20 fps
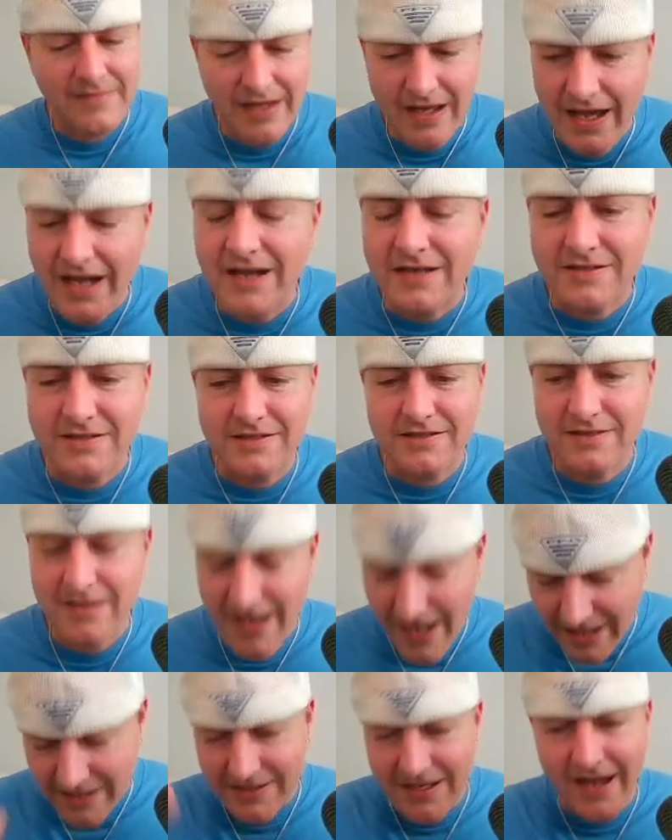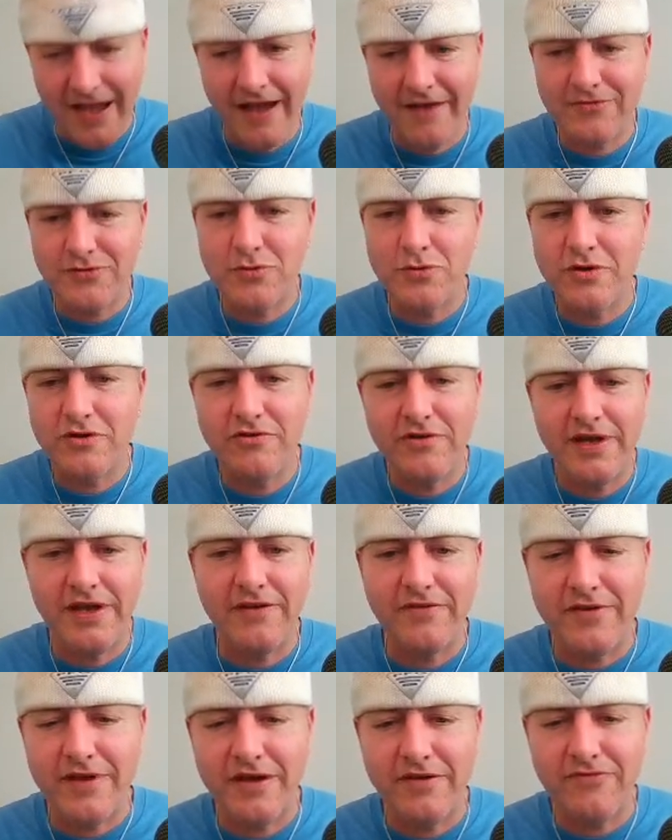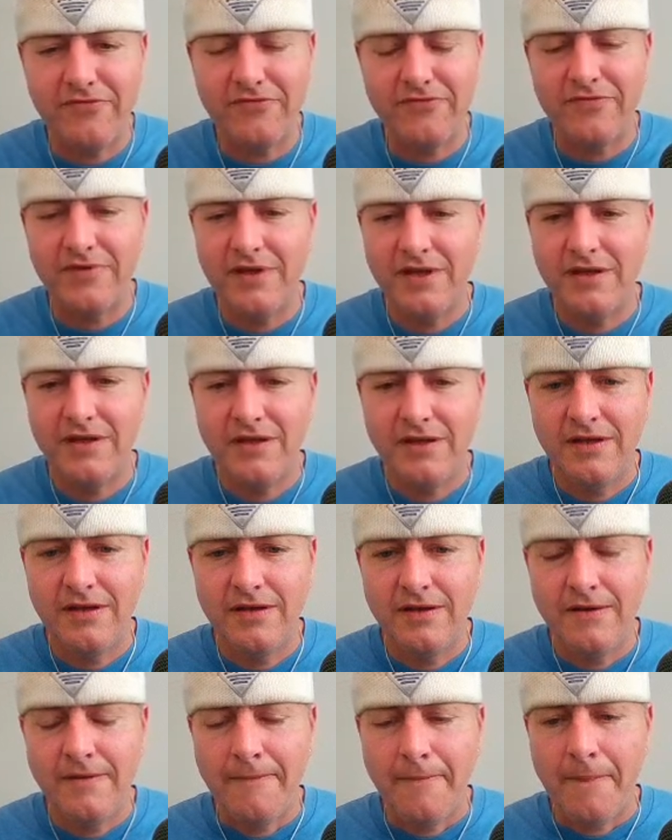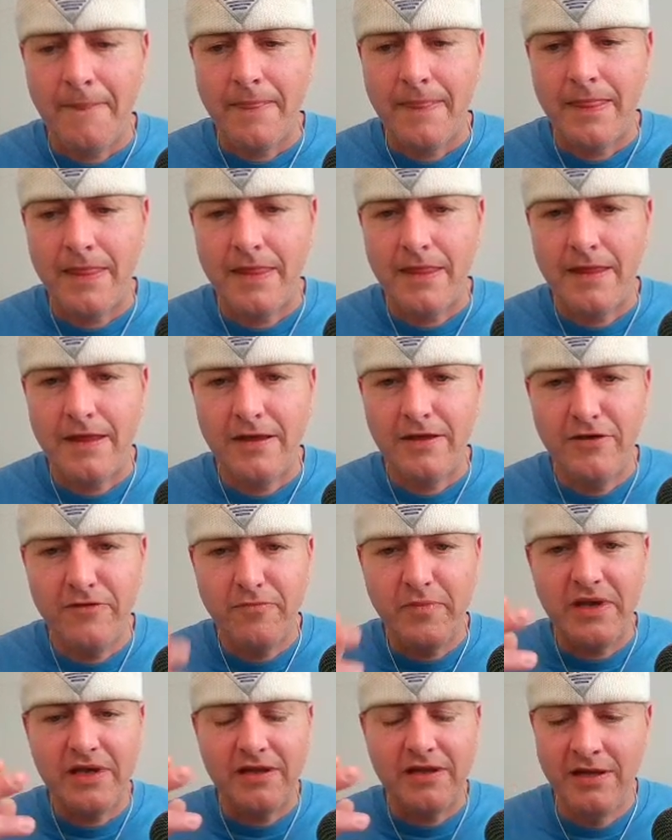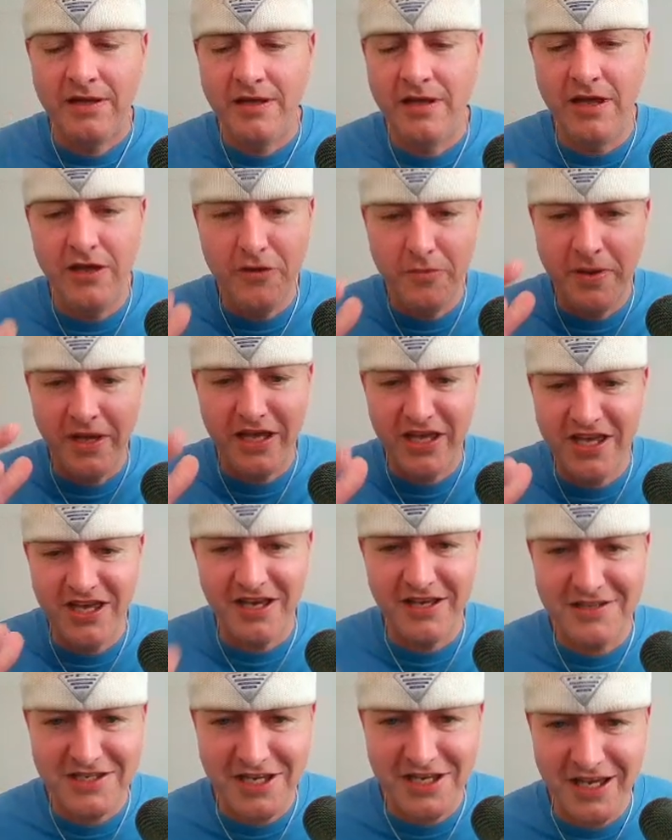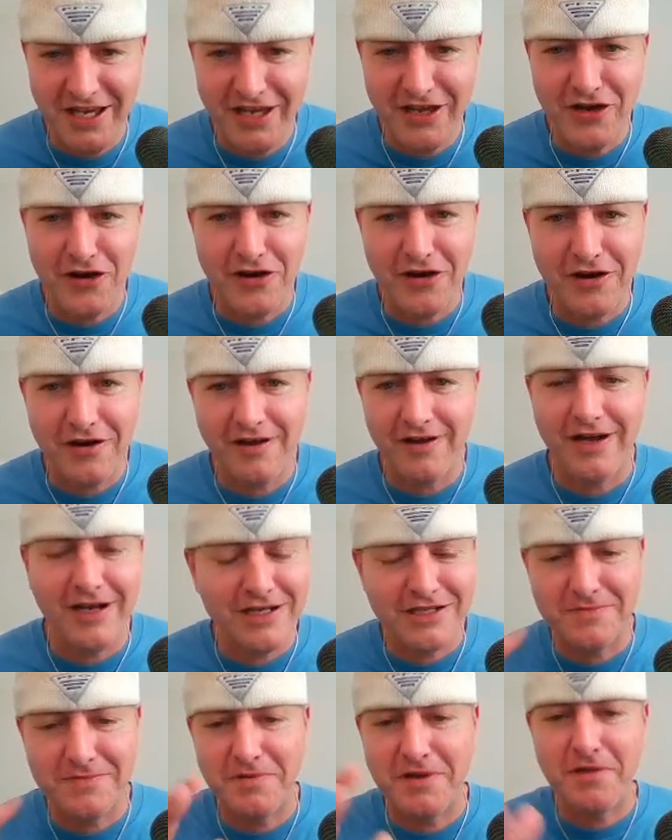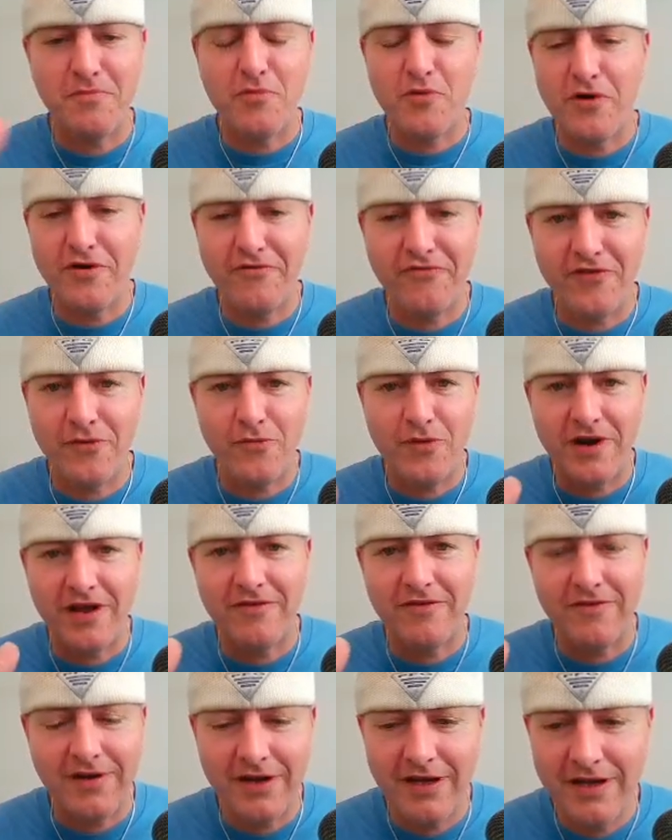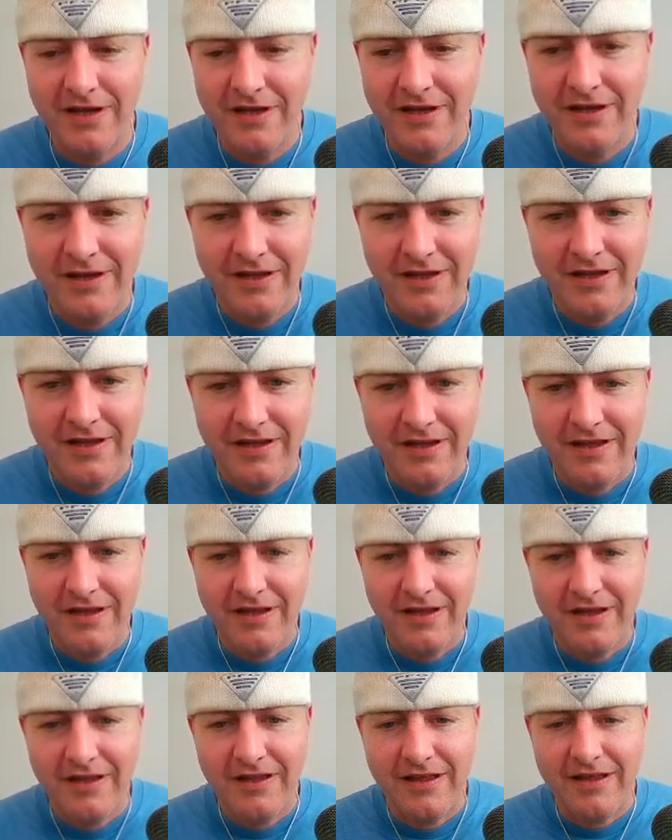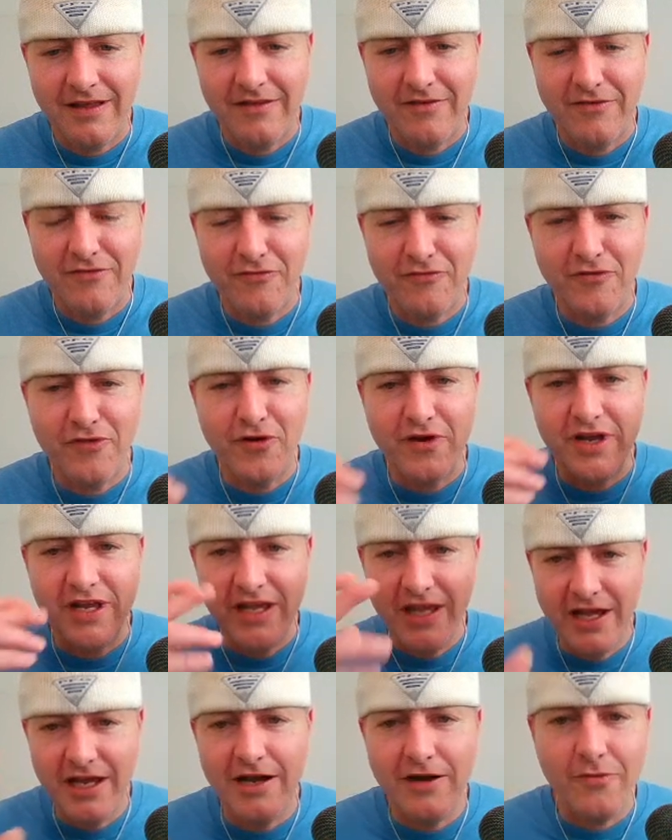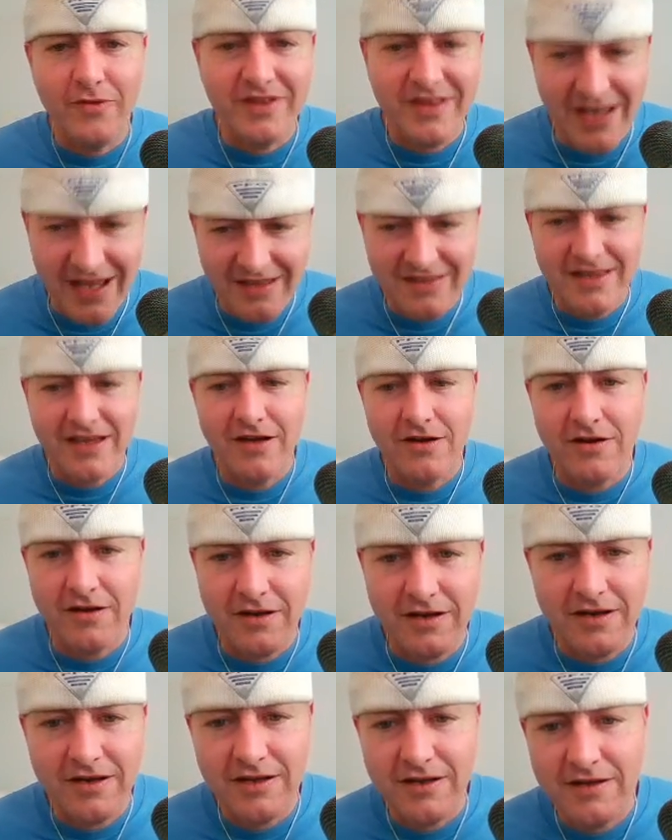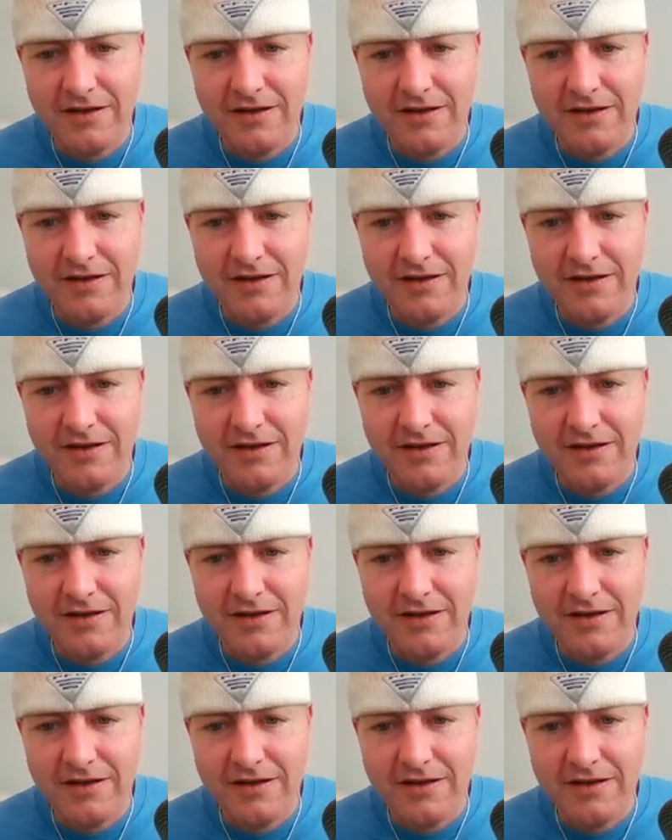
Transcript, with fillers: Yes, yes, I have to agree. If, if you've been you've been kissing your husband, boyfriend, whatever, for a year with that thing on,